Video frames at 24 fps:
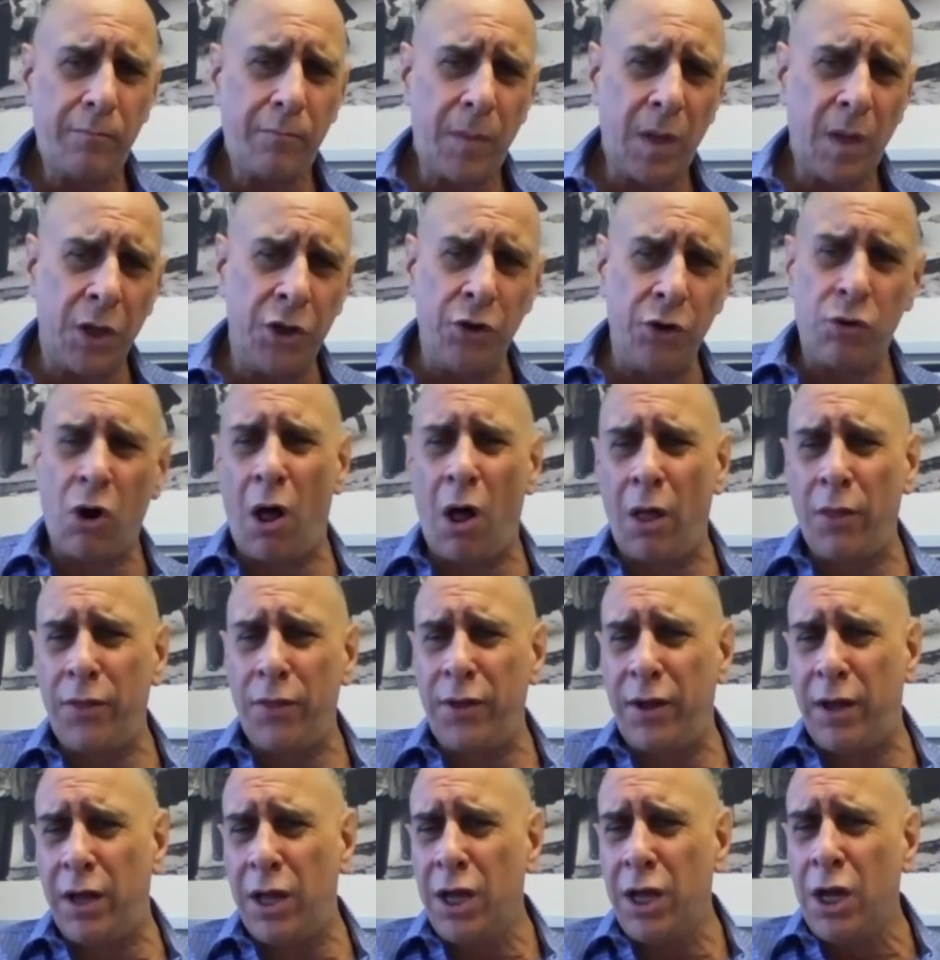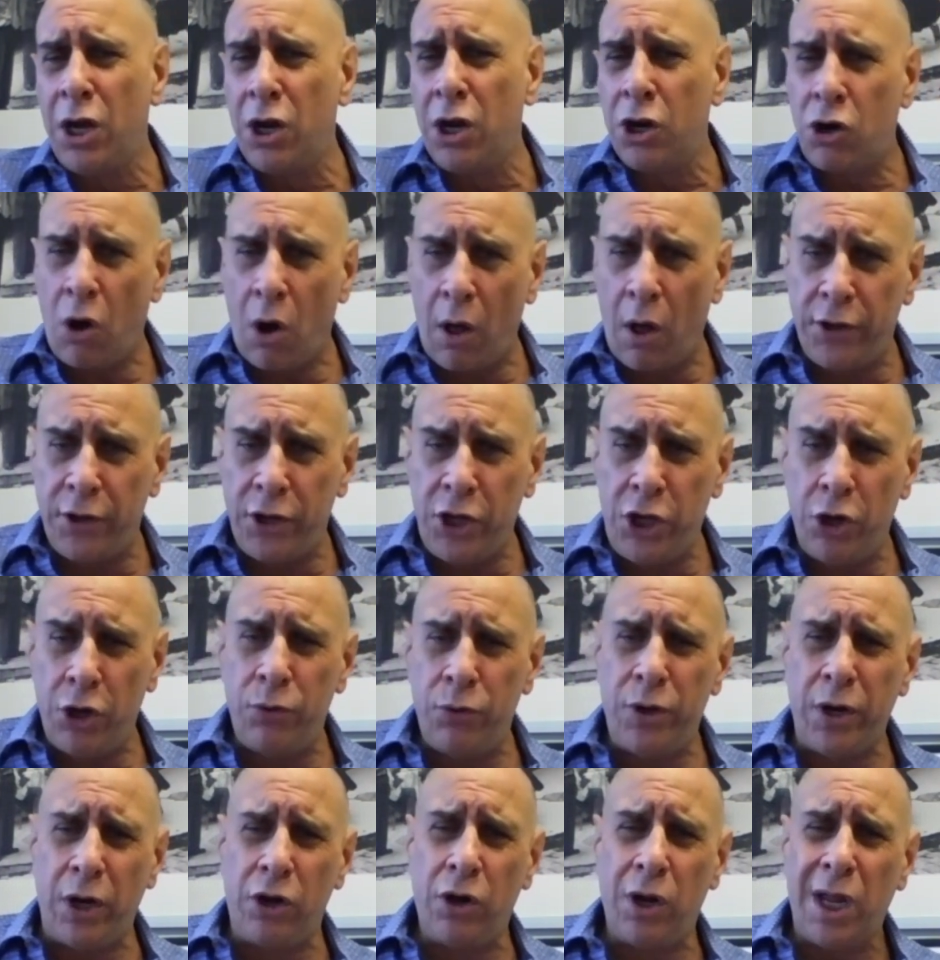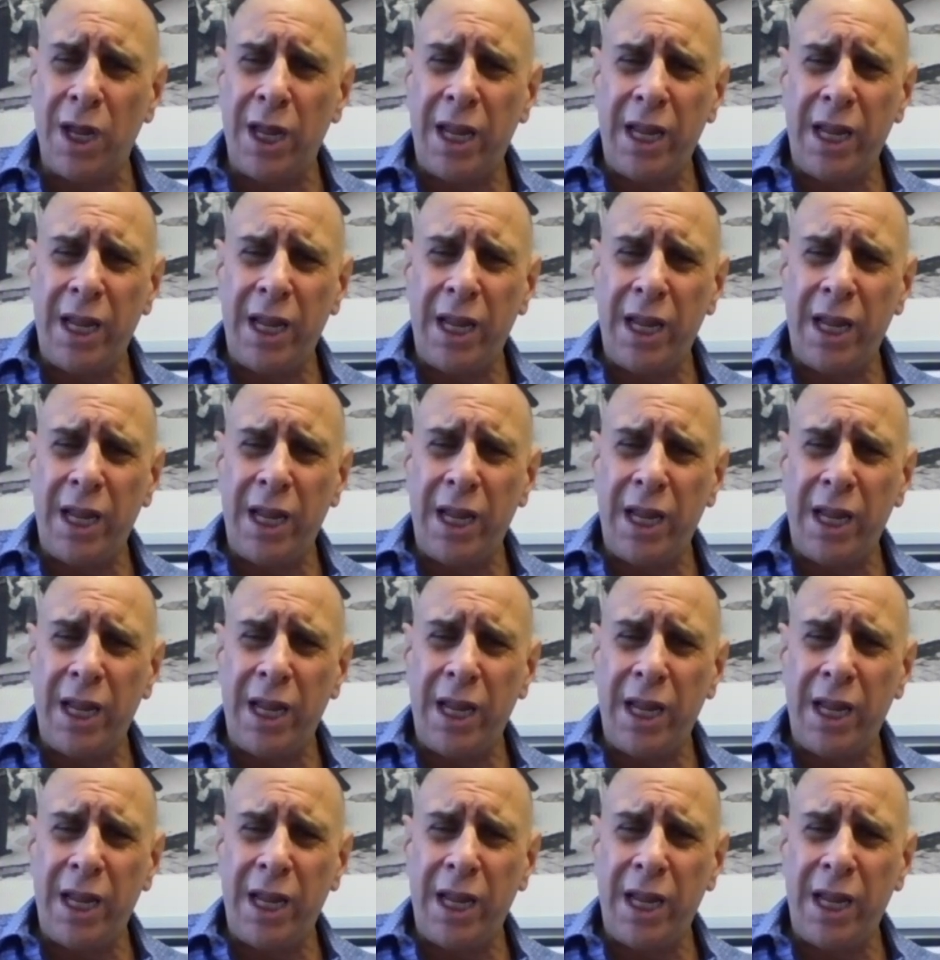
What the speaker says: call the union.